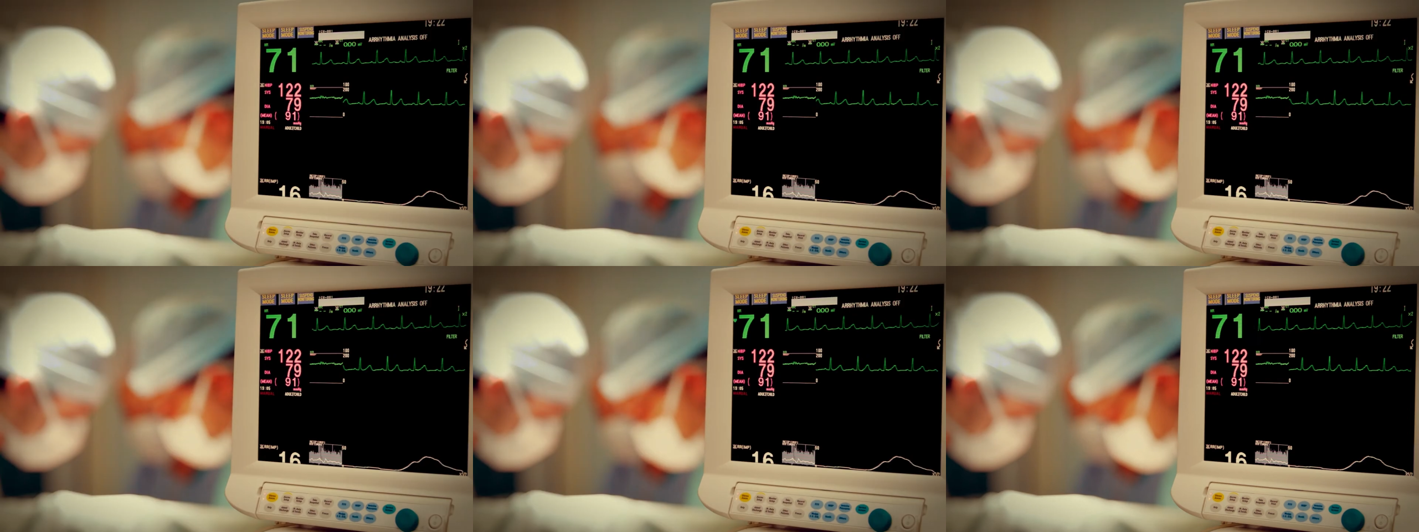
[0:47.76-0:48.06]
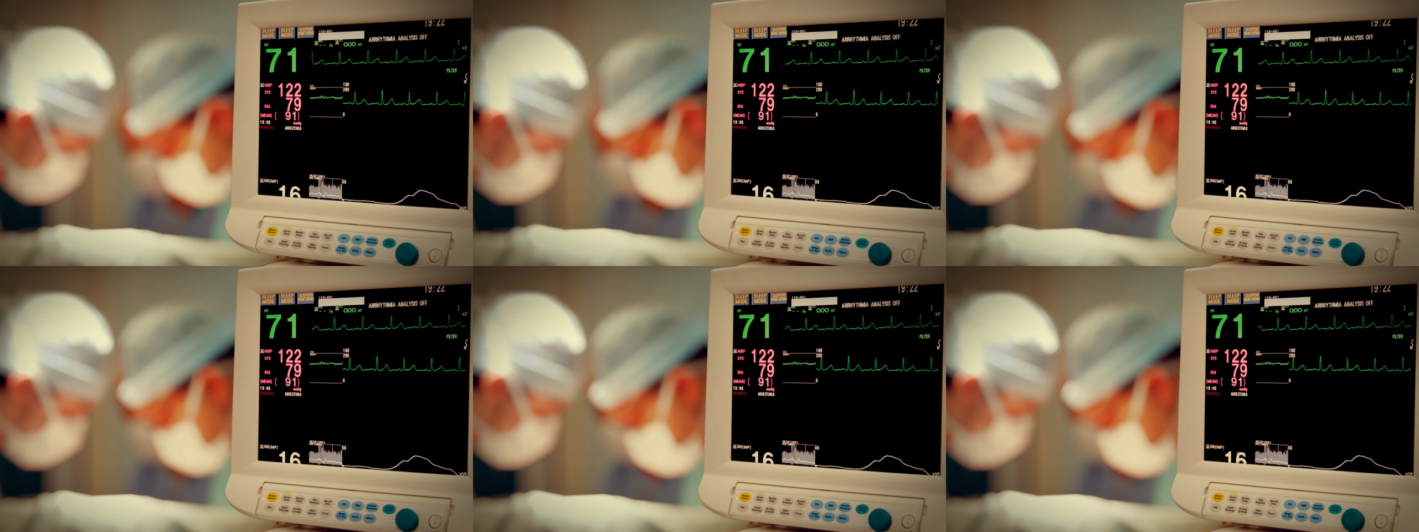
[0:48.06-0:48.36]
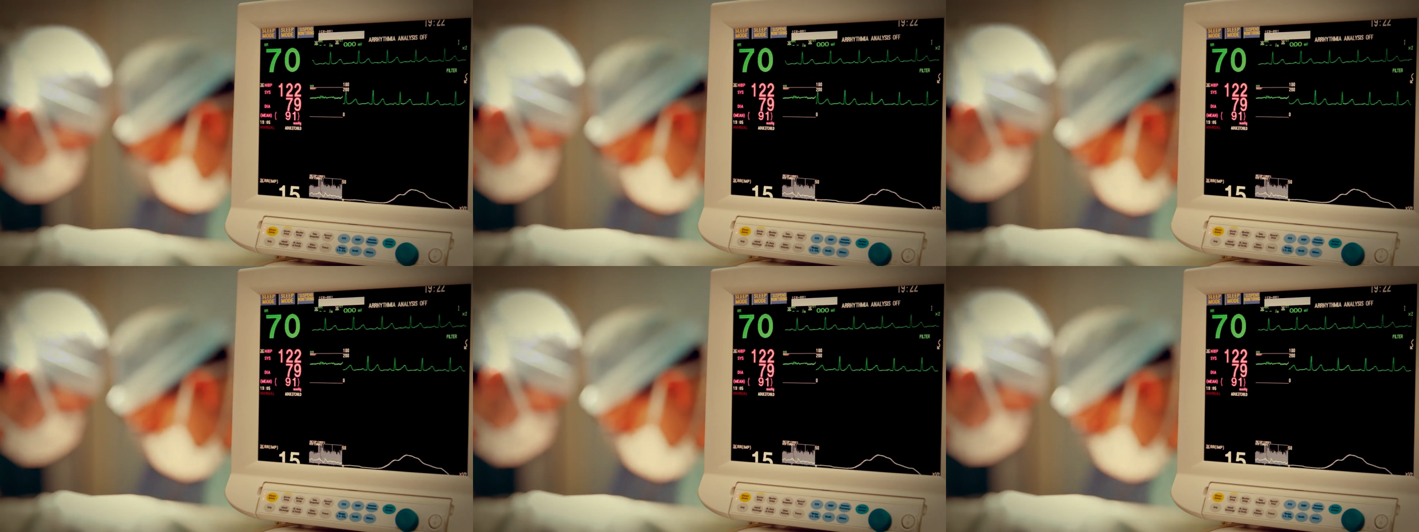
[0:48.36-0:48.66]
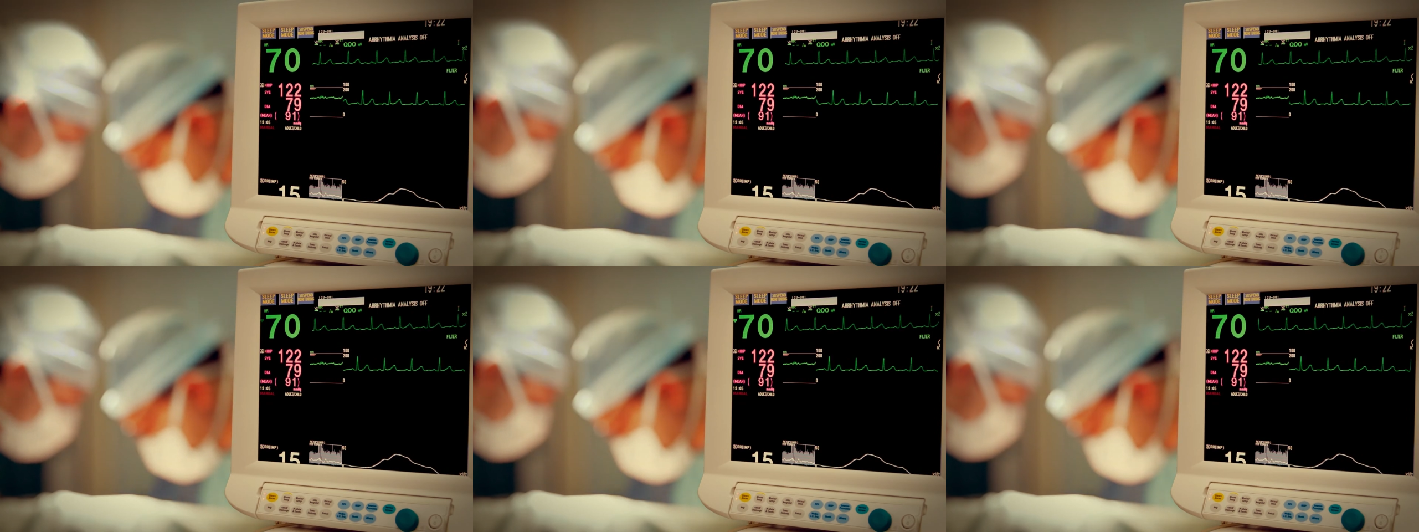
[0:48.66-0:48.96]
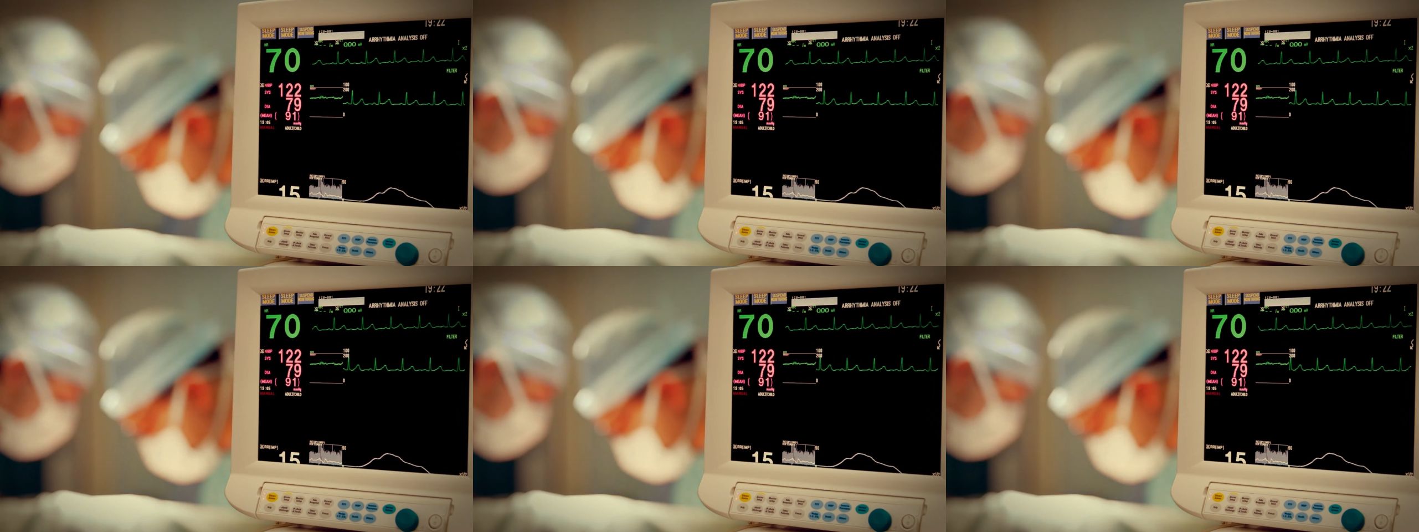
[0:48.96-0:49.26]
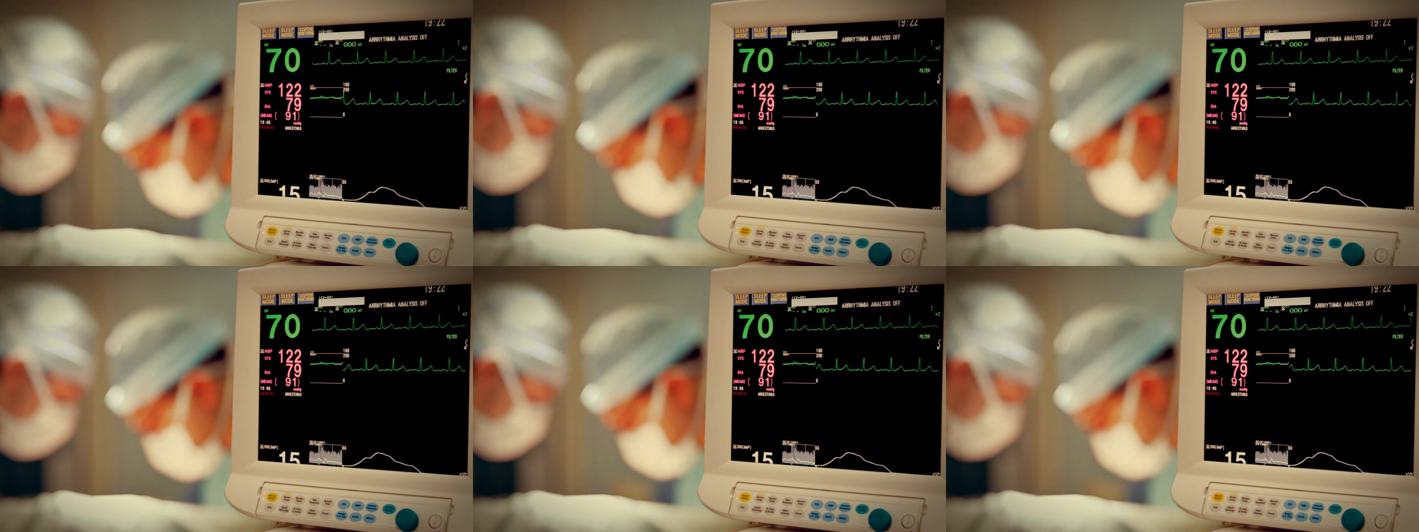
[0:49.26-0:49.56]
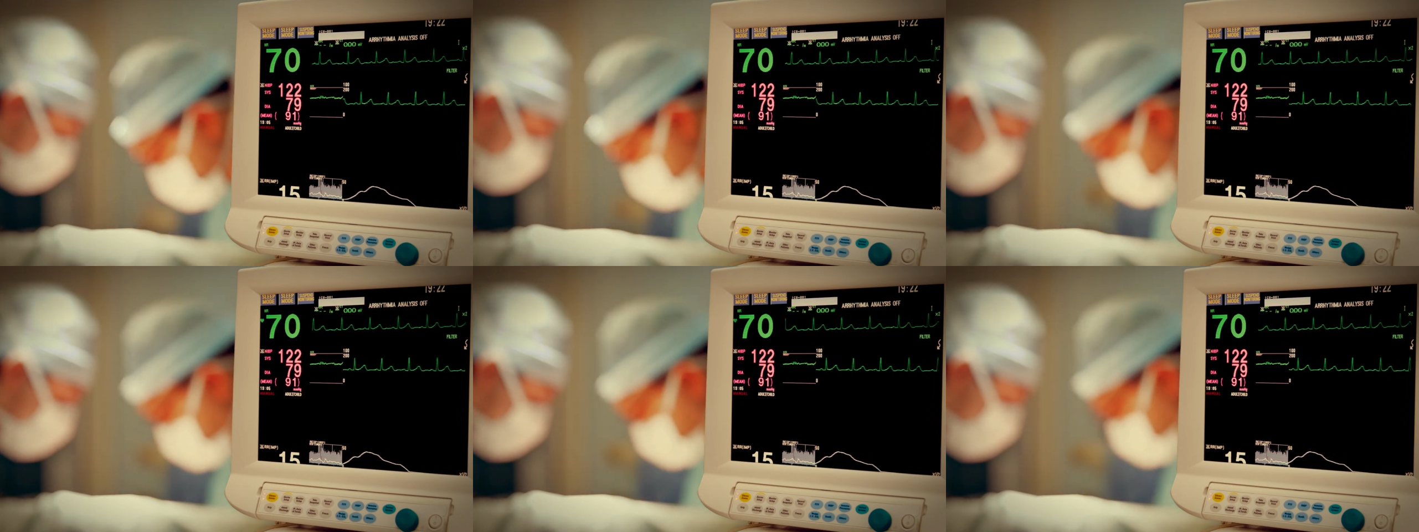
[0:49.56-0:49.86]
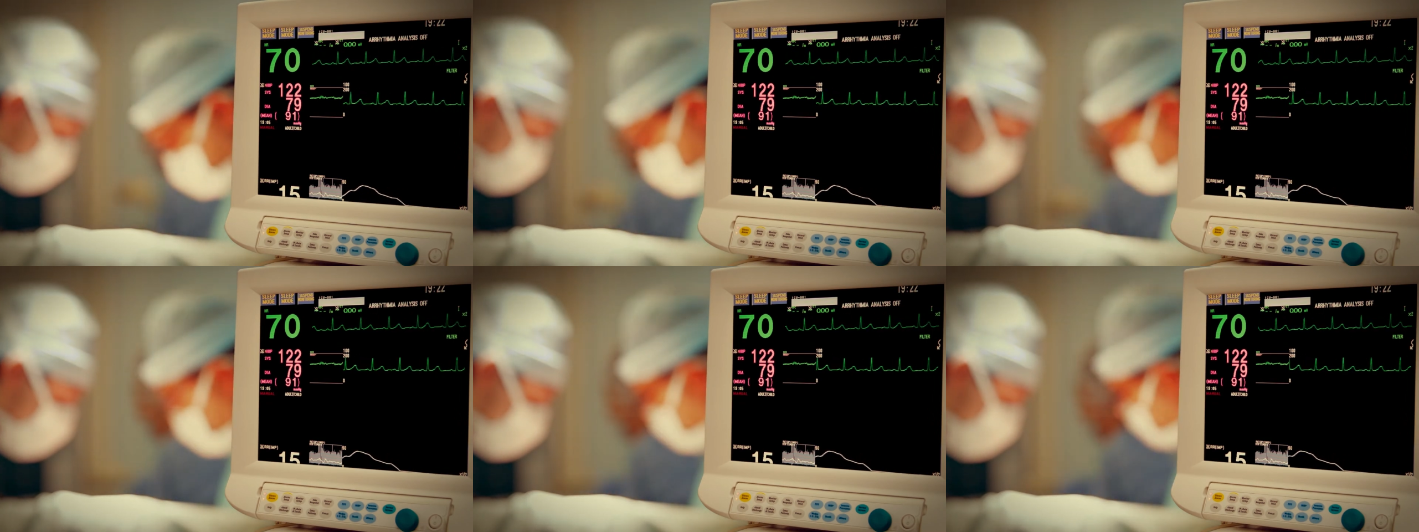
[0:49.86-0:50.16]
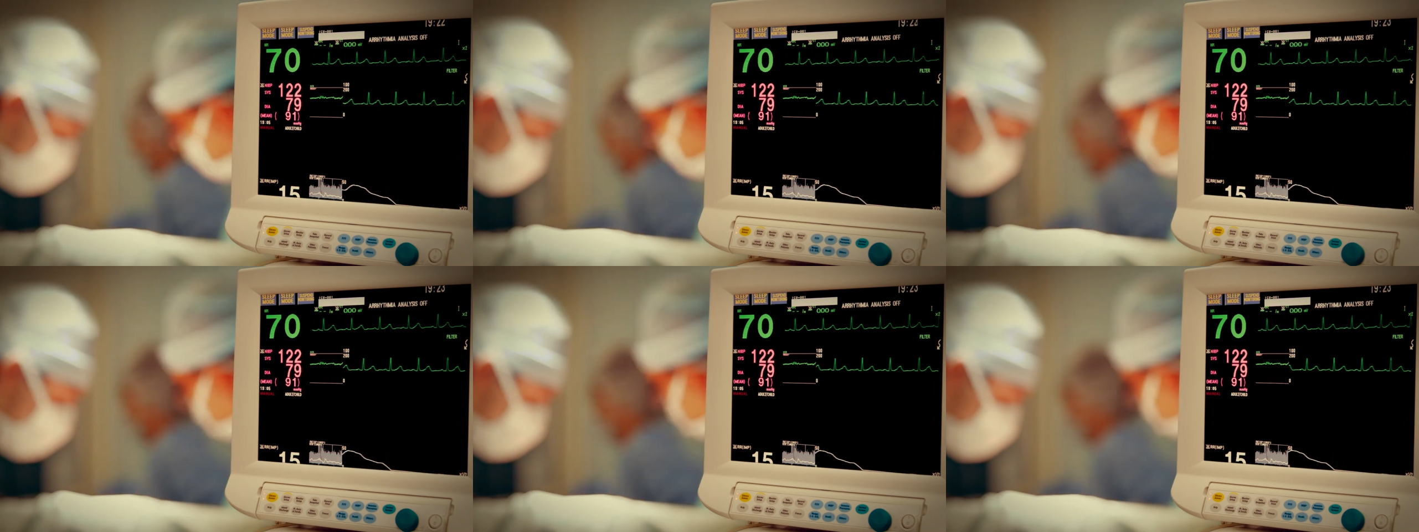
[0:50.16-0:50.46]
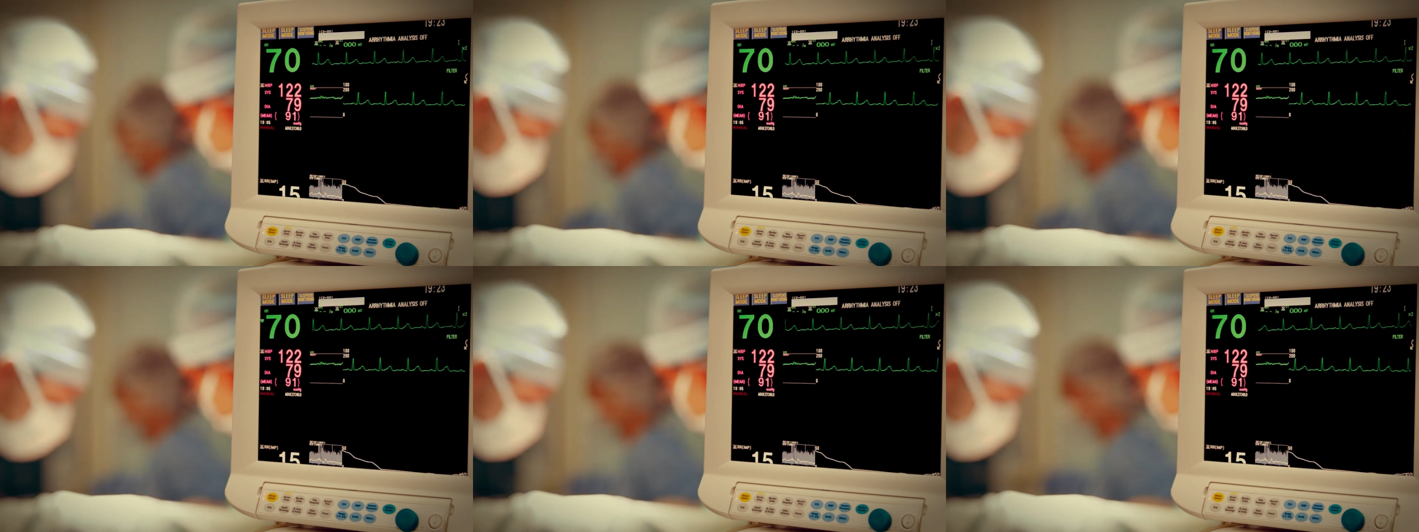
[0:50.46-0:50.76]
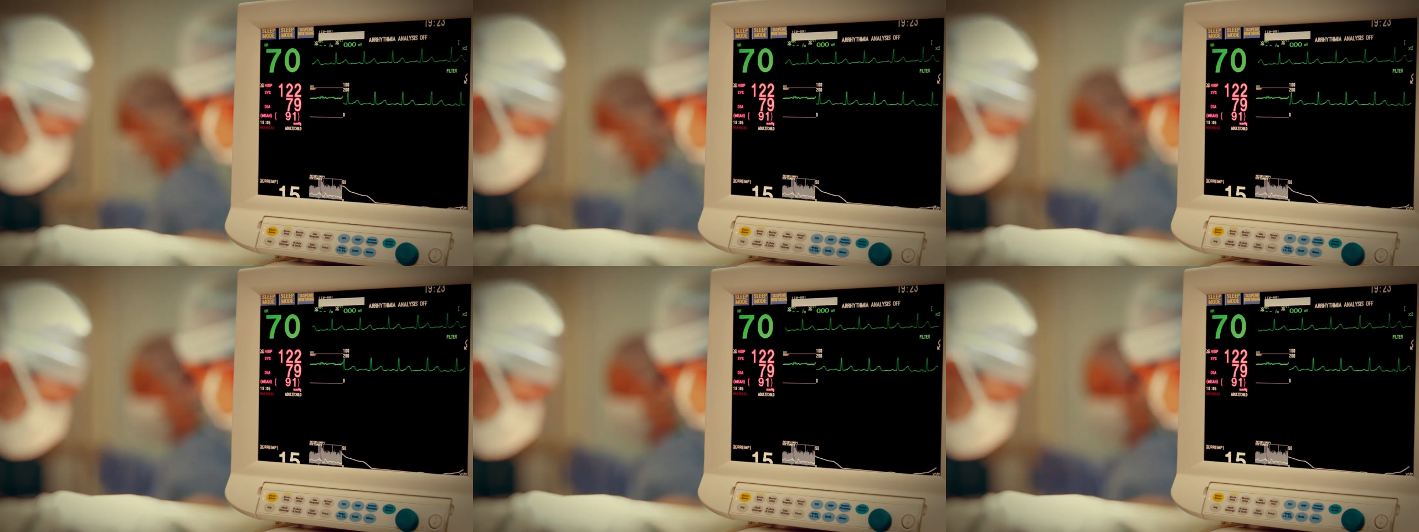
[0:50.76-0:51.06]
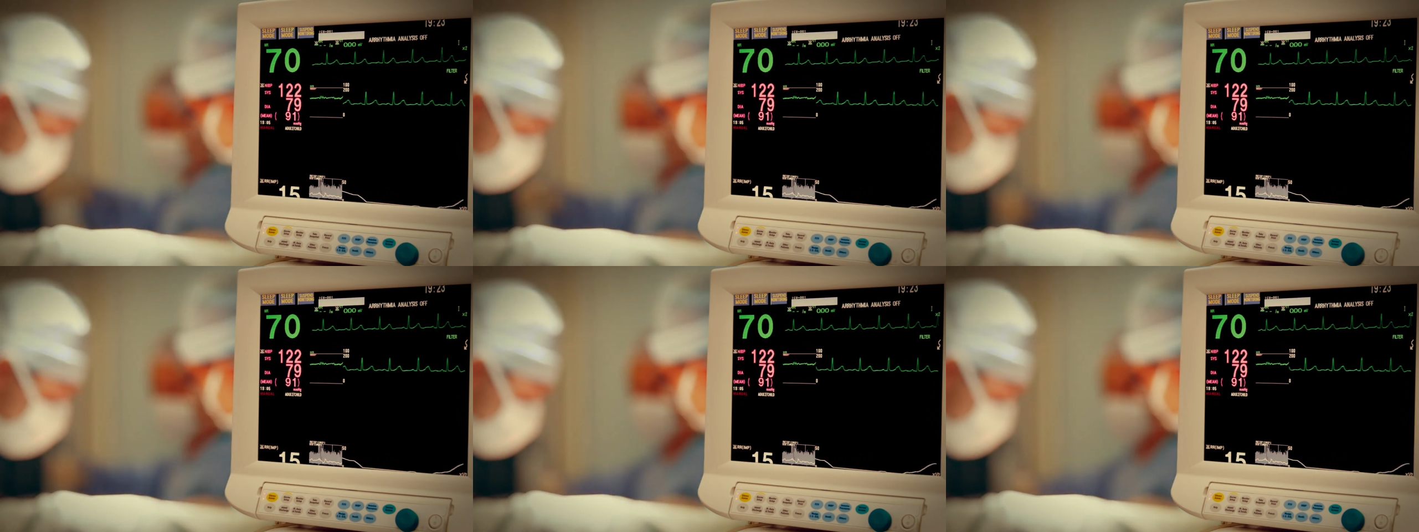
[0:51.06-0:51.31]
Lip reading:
[unreadable: no face in view]